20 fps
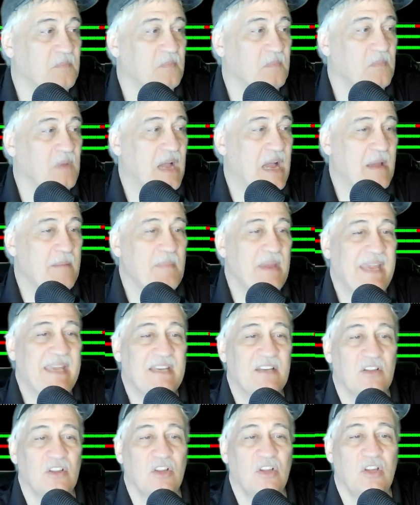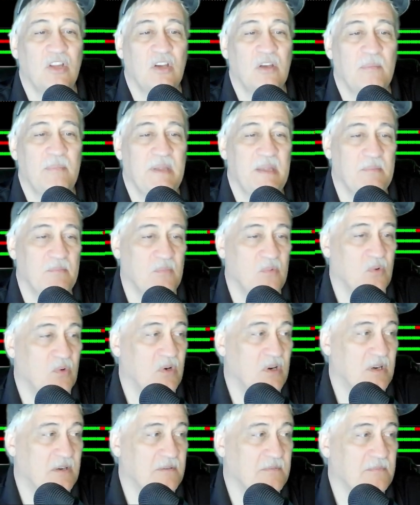I made a little bit
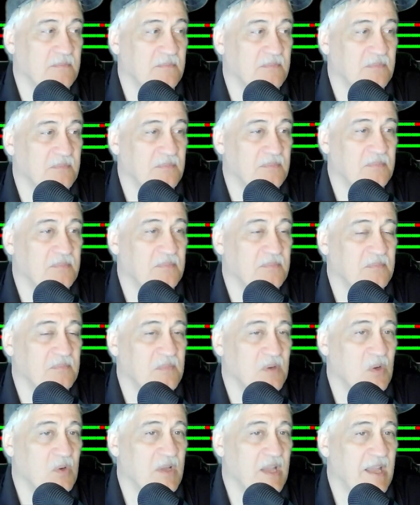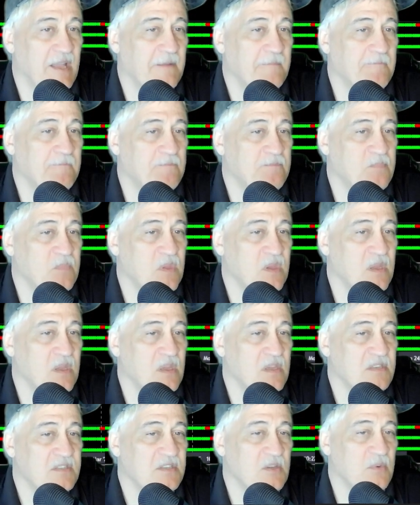more. Okay.
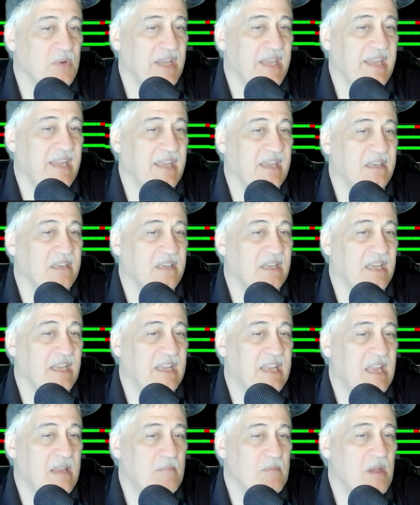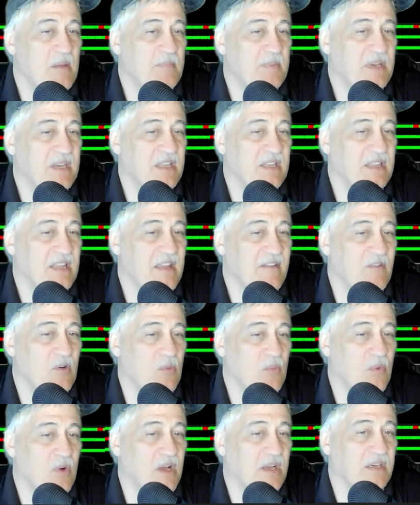So again, it came up and hit level
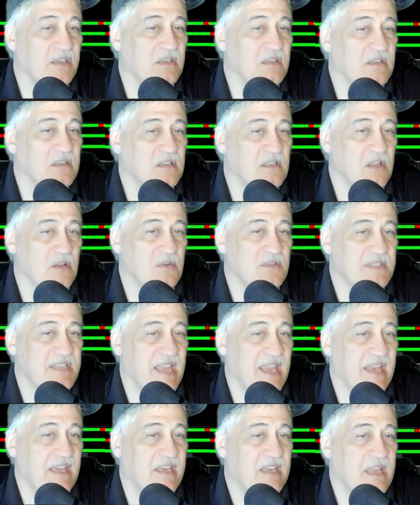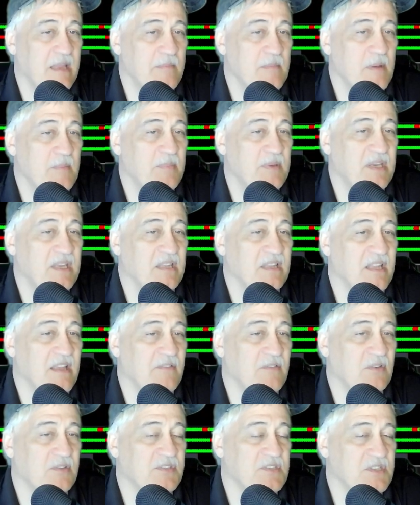1, closed 8. Came up and hit
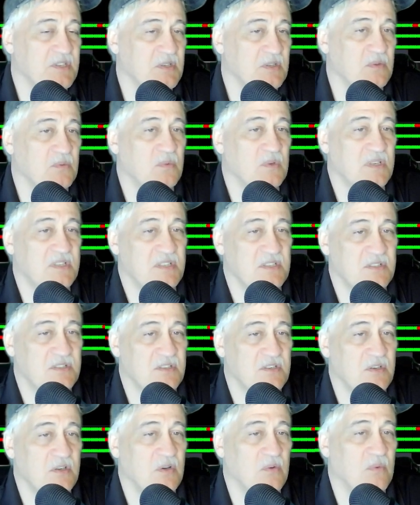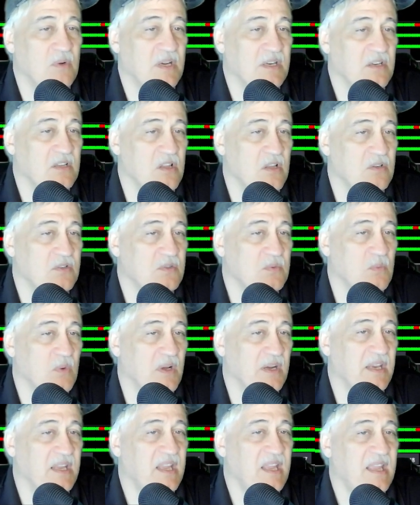level 2, which is 2 to 1, closed 1.
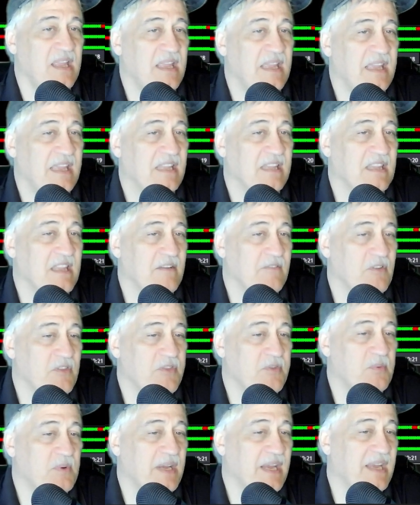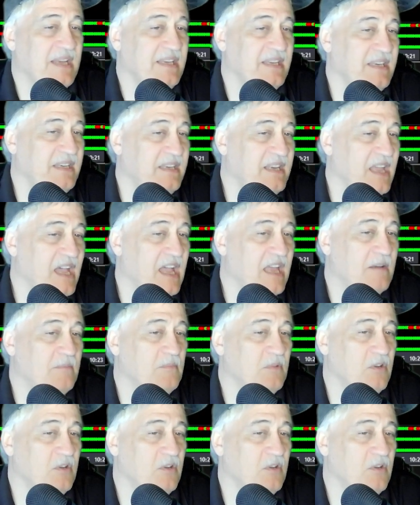Hit level 3, I did not move